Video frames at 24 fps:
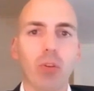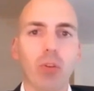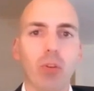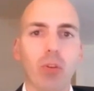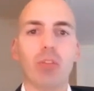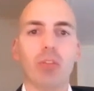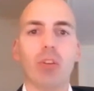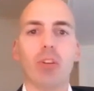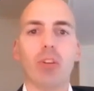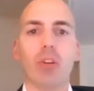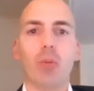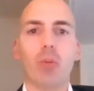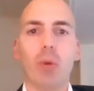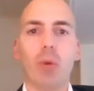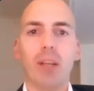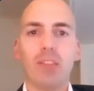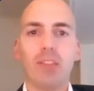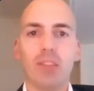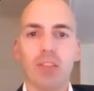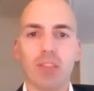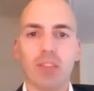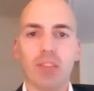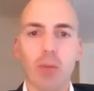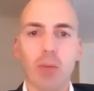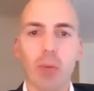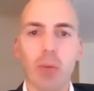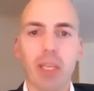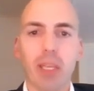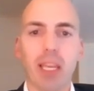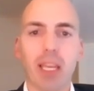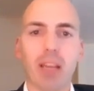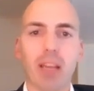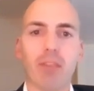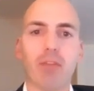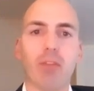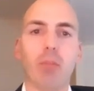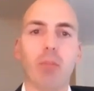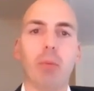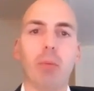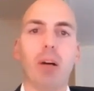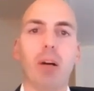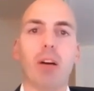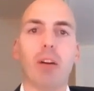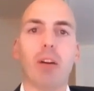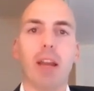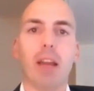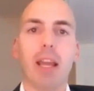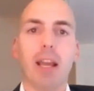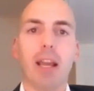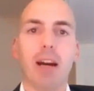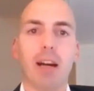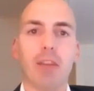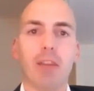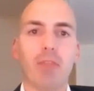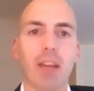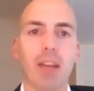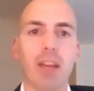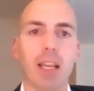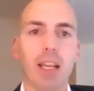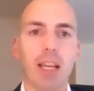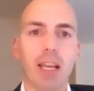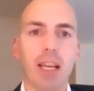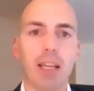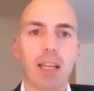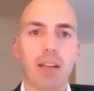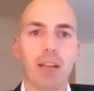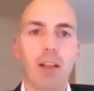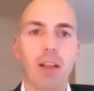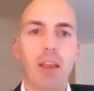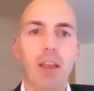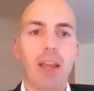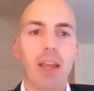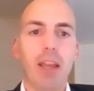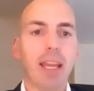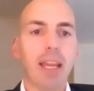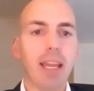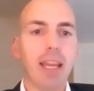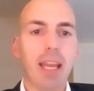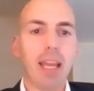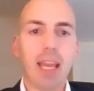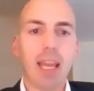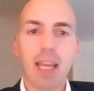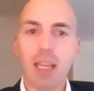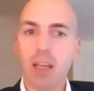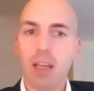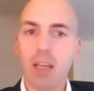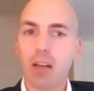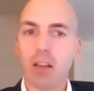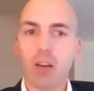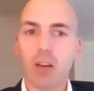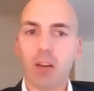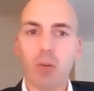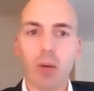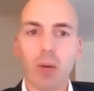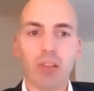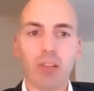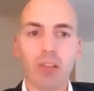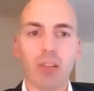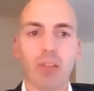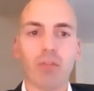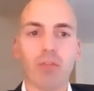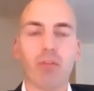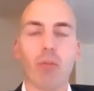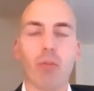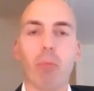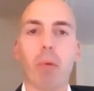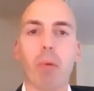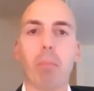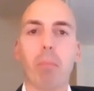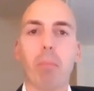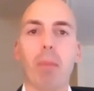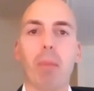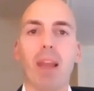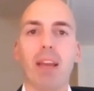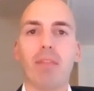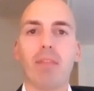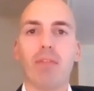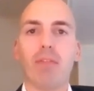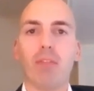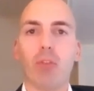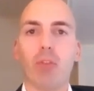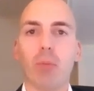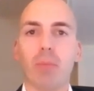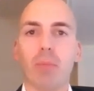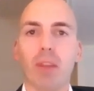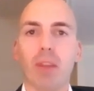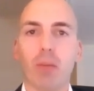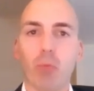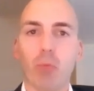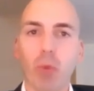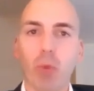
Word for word: also the questions that we get from our AI regulator and any other questions from a platform that